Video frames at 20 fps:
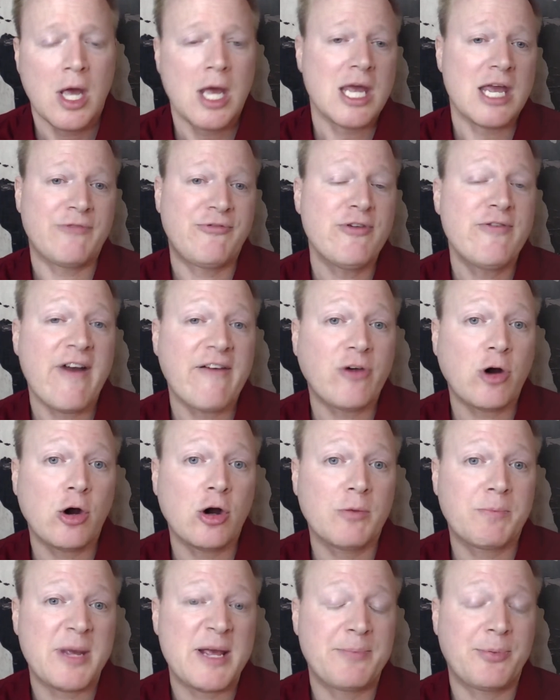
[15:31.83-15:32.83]
If you've ever
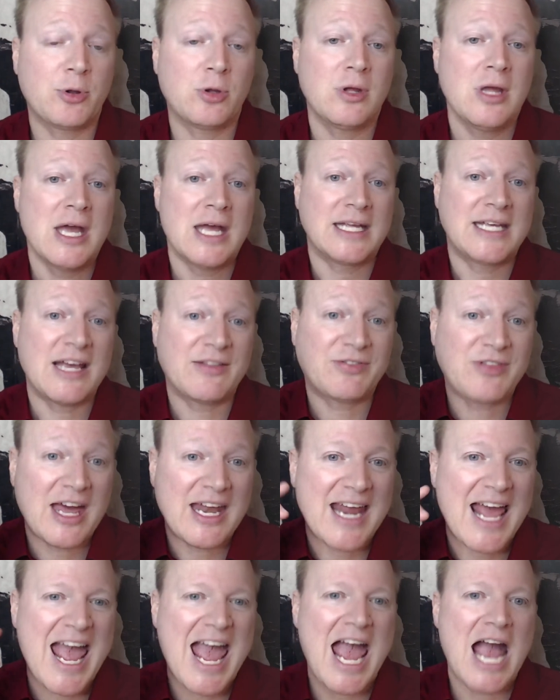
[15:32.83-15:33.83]
heard people get
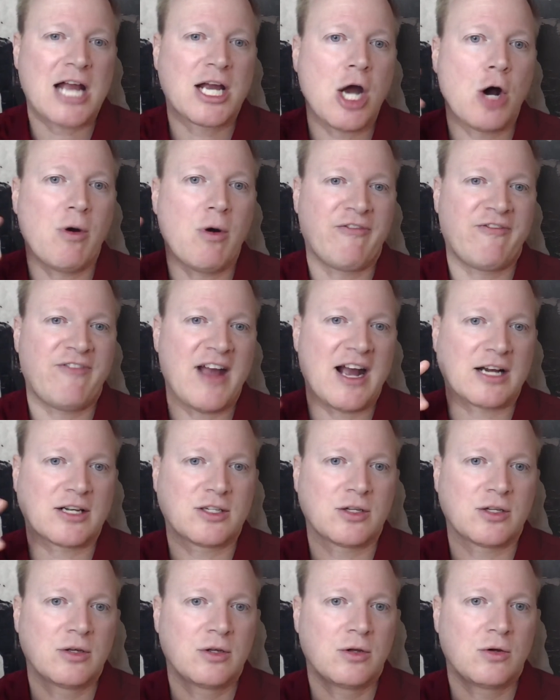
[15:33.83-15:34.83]
that echo
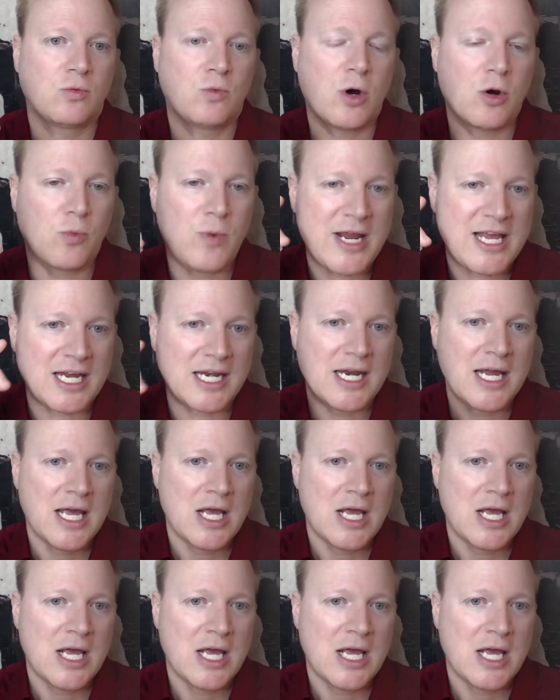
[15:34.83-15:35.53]
effect where we can